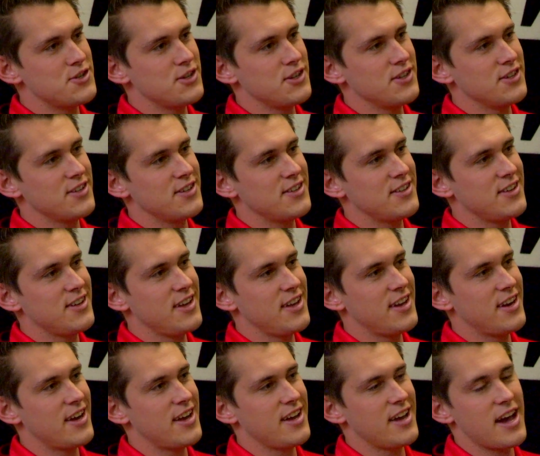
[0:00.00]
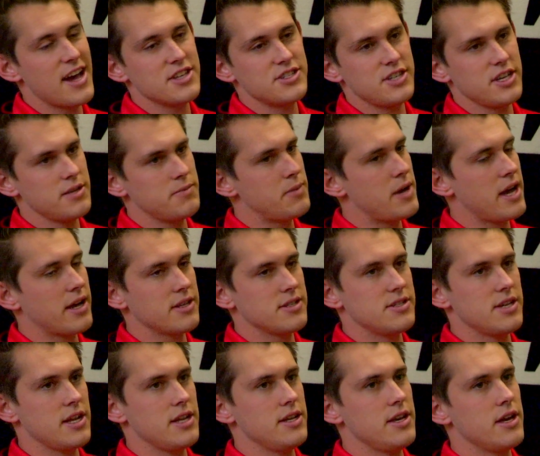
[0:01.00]
and I stayed back in
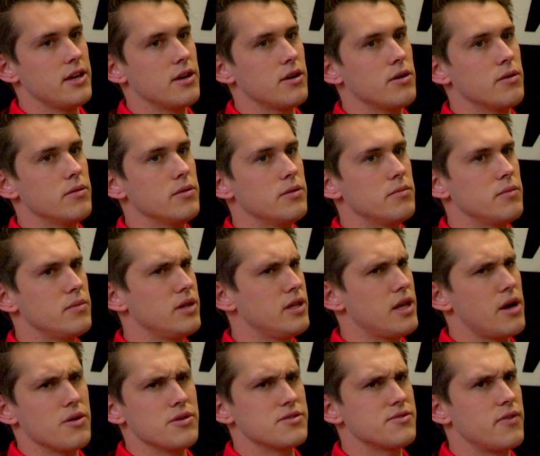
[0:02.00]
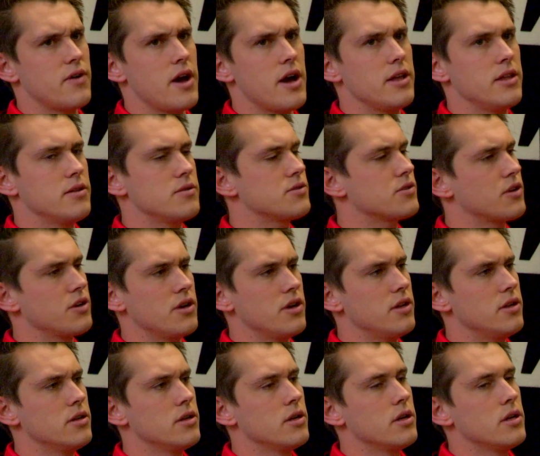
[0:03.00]
San Diego, but that was fine. It was good.